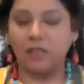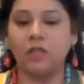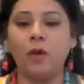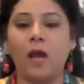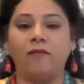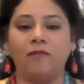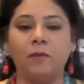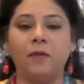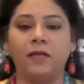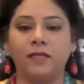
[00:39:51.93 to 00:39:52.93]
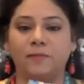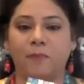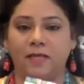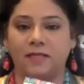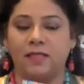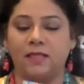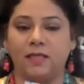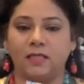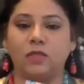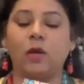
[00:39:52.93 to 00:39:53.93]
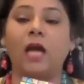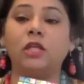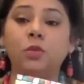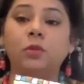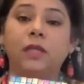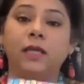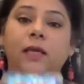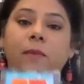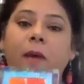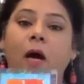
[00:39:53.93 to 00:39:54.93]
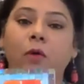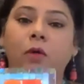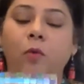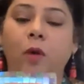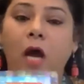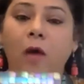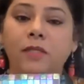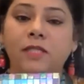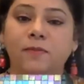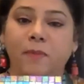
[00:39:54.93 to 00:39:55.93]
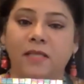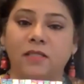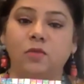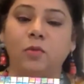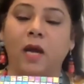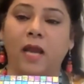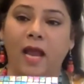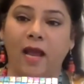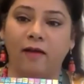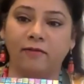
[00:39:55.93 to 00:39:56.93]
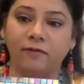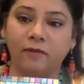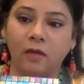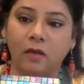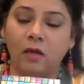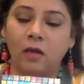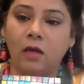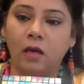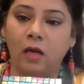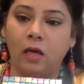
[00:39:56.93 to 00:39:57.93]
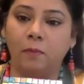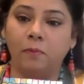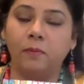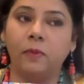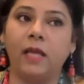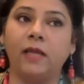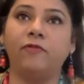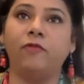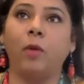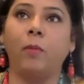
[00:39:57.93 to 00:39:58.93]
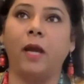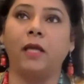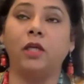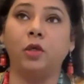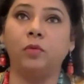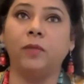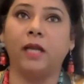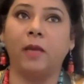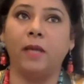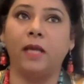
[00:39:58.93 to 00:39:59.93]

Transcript: but you have limited space in this. So I do think about how much space do I have. Like for my cube that I